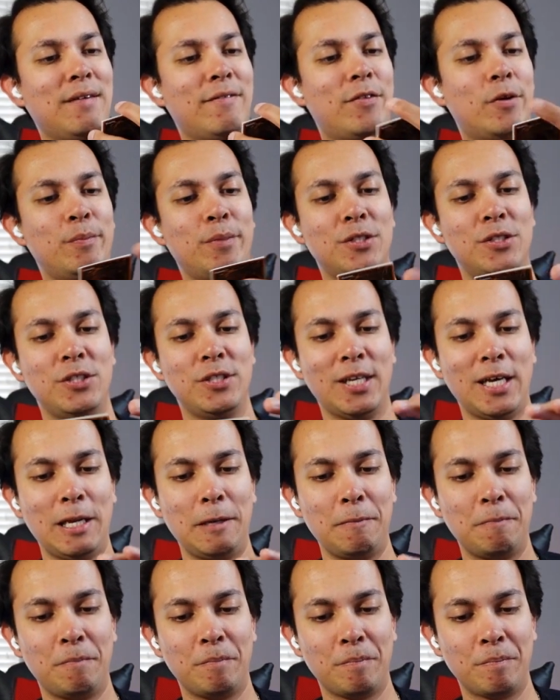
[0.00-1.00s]
from this
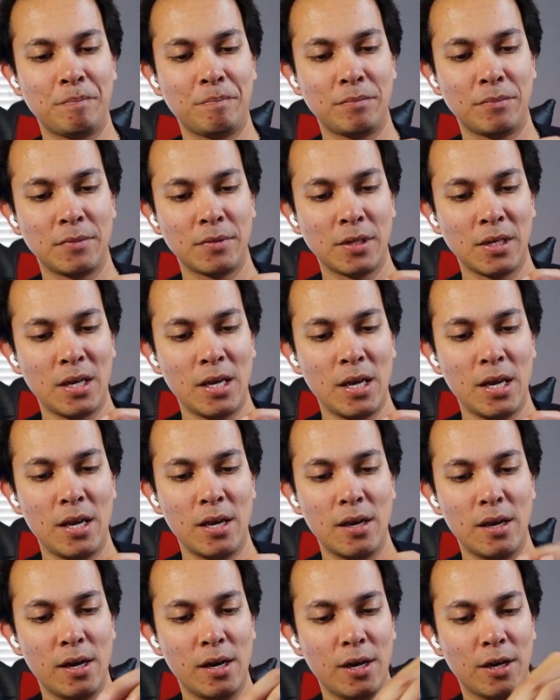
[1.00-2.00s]
set.
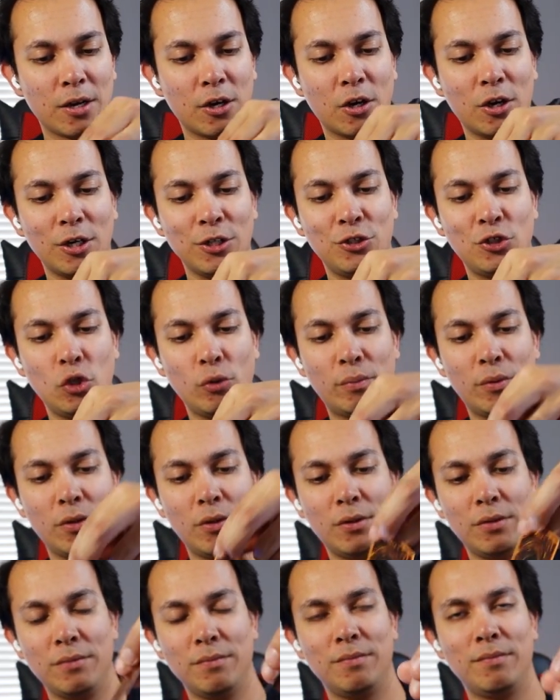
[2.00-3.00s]
Card
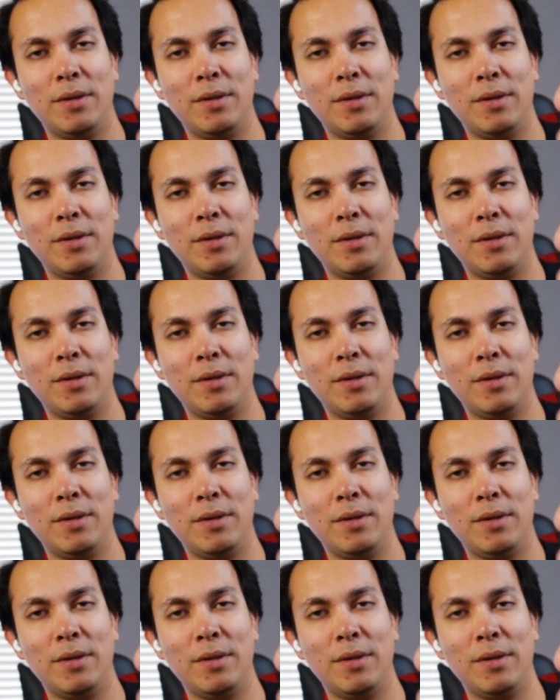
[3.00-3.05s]
Trooper.